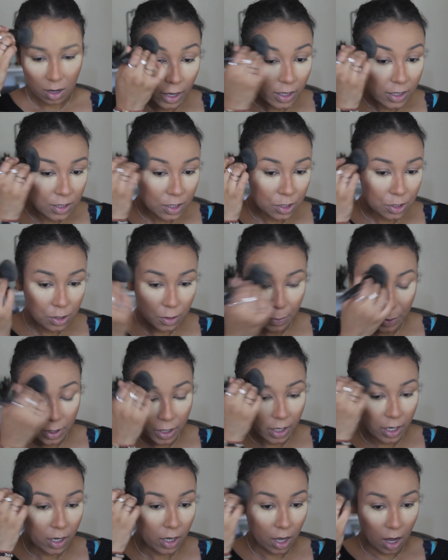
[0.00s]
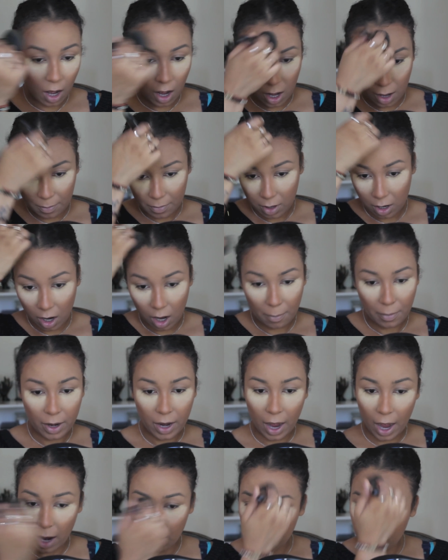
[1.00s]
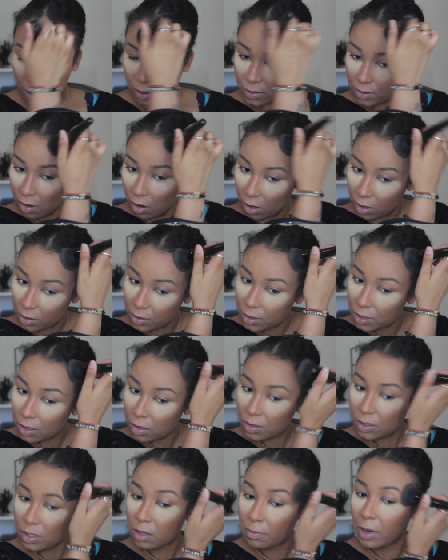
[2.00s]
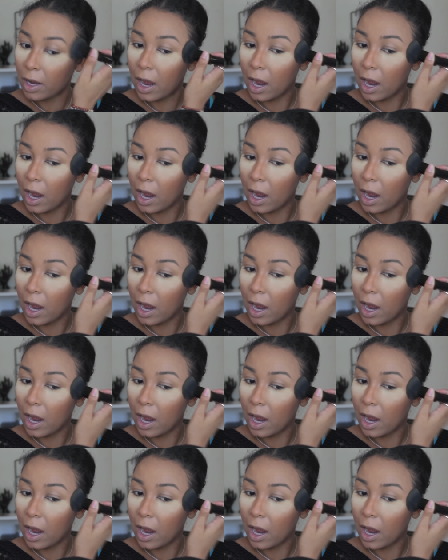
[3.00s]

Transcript: I like to put it um, on my eyebrows also so that my